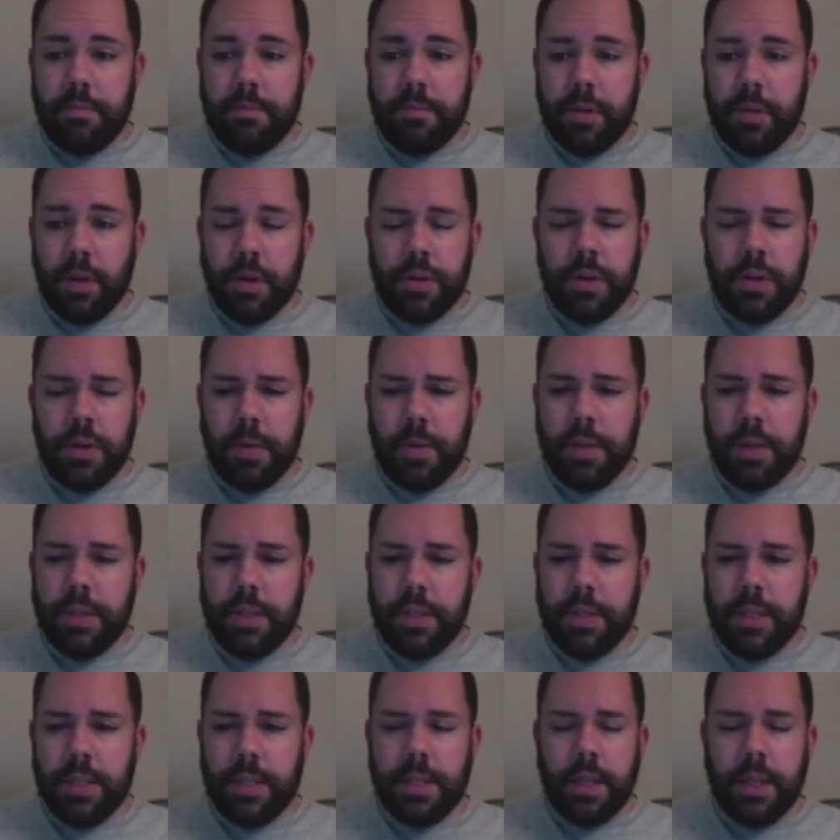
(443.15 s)
grocery
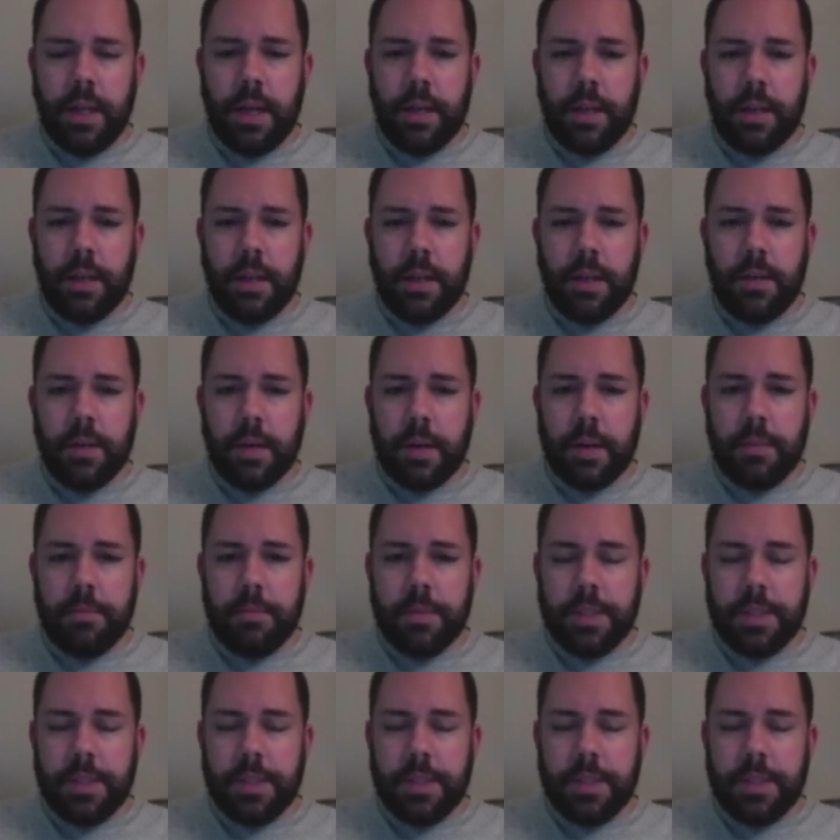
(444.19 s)
budget is a lot lower.